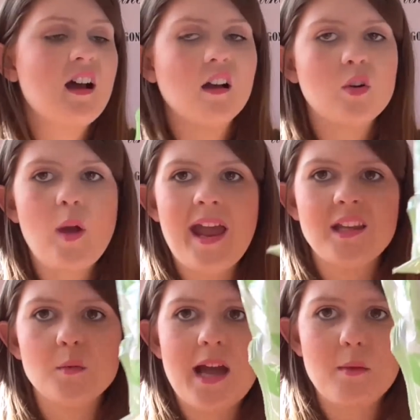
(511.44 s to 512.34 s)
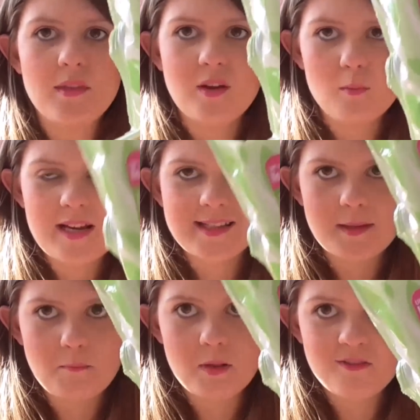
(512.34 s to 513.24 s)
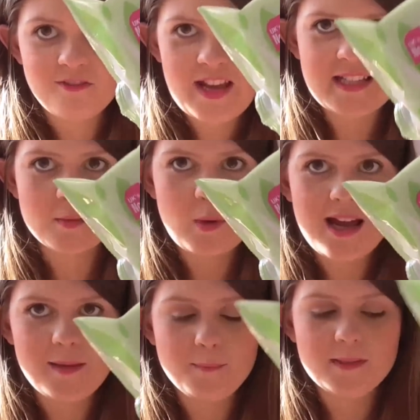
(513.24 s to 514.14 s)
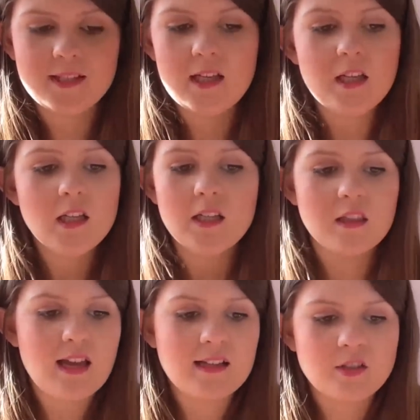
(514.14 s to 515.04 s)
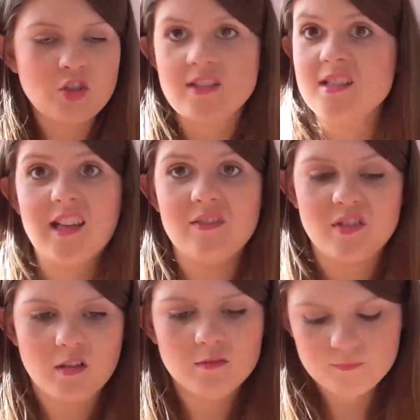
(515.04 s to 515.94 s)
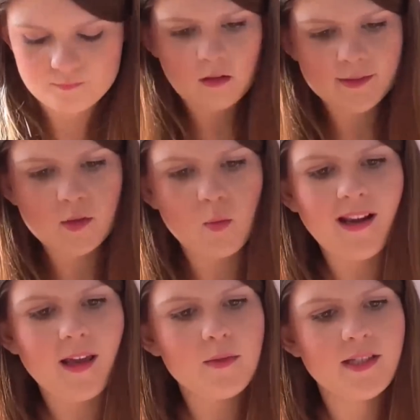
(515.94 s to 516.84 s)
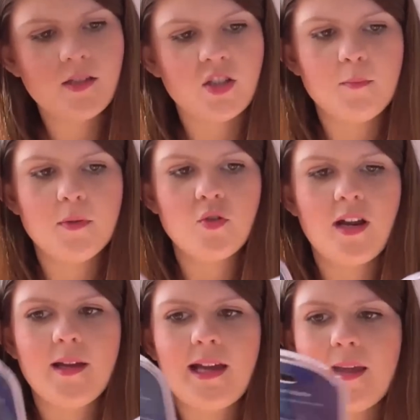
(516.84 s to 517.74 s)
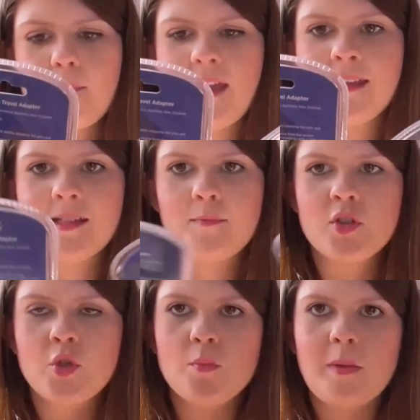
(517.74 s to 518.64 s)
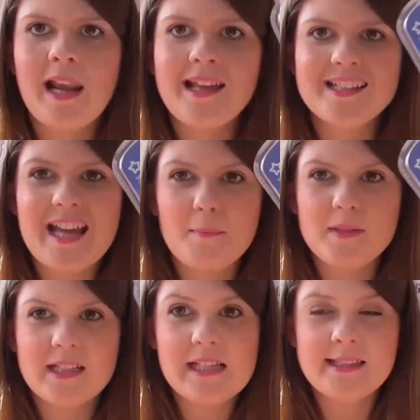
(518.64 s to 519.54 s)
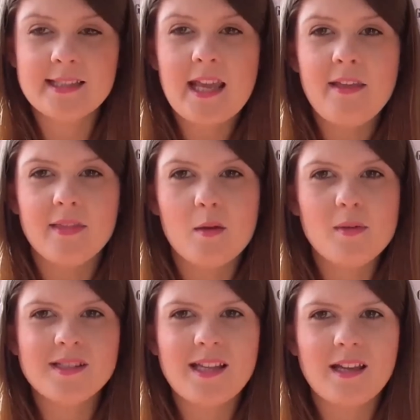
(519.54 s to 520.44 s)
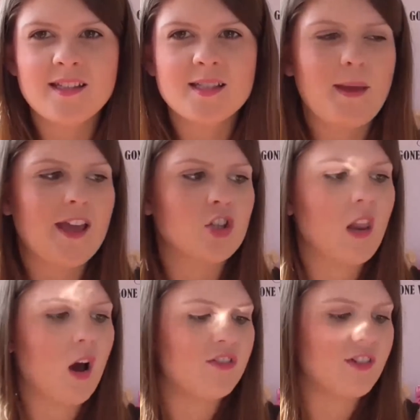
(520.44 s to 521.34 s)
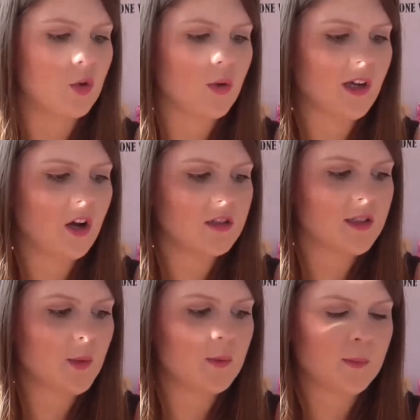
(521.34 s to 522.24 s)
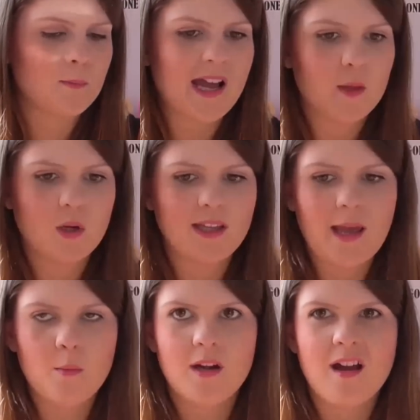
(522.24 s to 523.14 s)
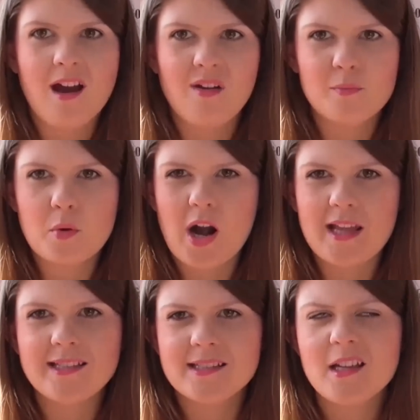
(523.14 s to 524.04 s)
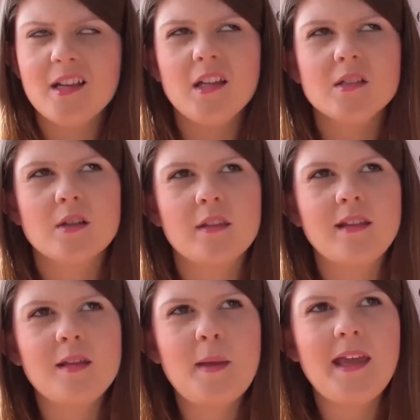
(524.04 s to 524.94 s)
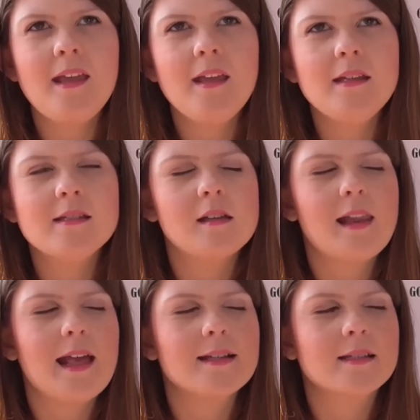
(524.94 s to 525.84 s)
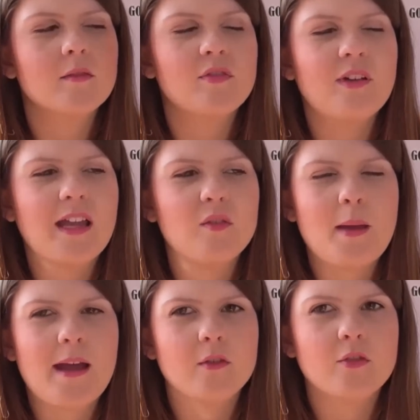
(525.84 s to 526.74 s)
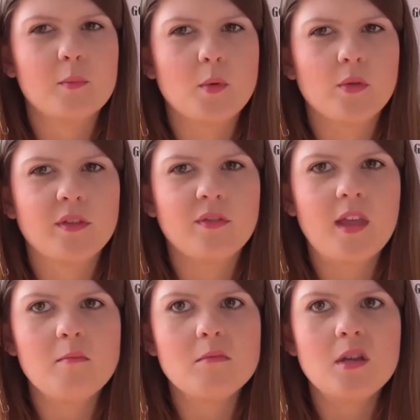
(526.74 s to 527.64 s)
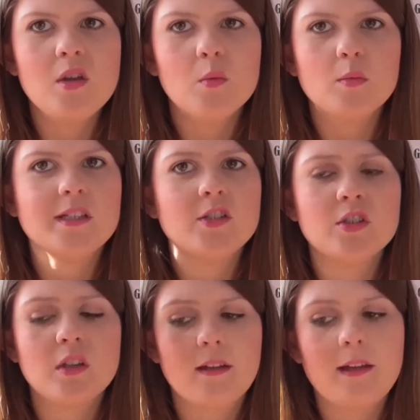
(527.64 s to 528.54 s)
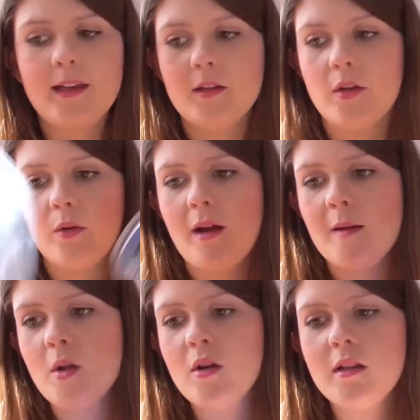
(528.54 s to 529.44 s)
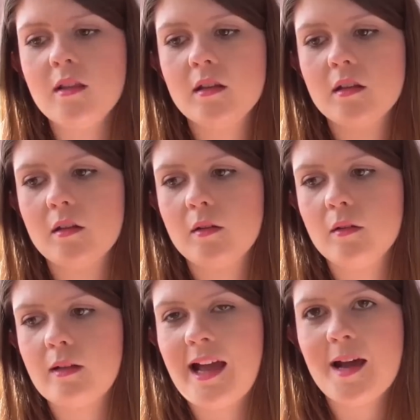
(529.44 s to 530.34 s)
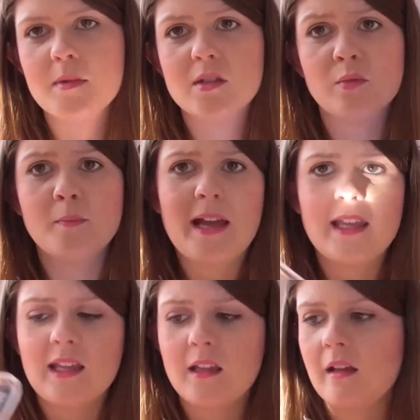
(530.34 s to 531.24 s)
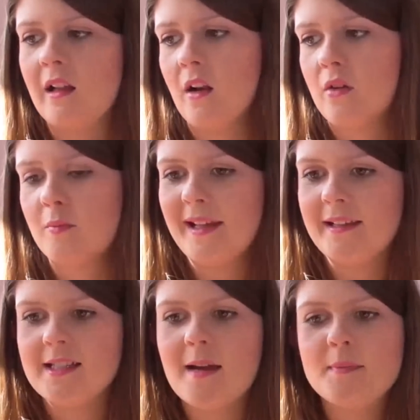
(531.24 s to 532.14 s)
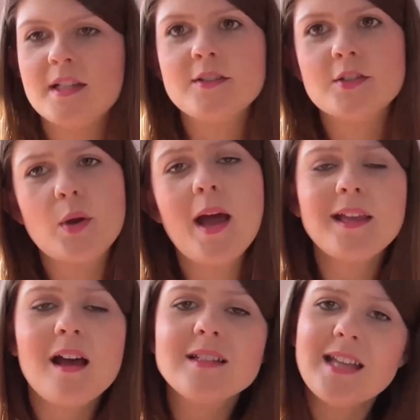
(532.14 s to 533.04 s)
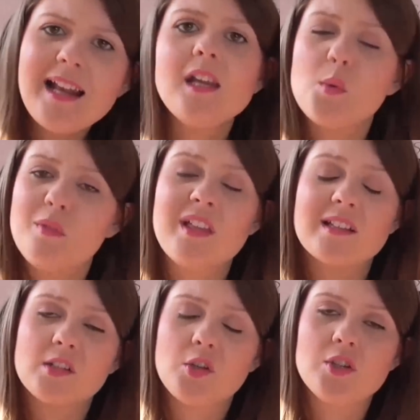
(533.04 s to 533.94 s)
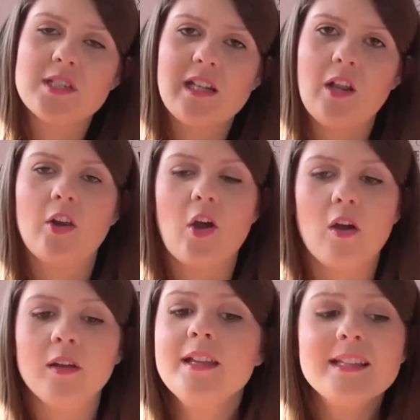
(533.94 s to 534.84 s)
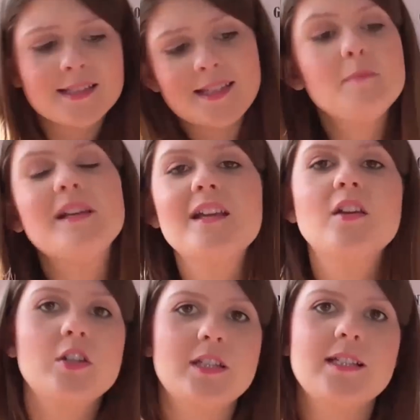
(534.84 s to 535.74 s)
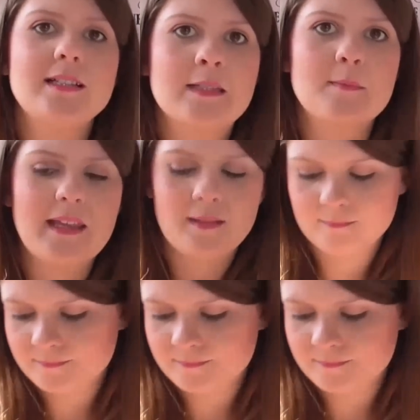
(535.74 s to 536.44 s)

can't go anywhere without my simple face wipes, that's just a given. Also, while I was in Superdrug, I picked up two plug adapters. There was like a special offer going on, so it was buy one, get one half price. So I think I paid less than five pounds for both of them, which, I don't know, I'm not in the habit of buying a lot of plug adapters, so I can't tell you if that's a good deal or not. Seemed like a good deal to me.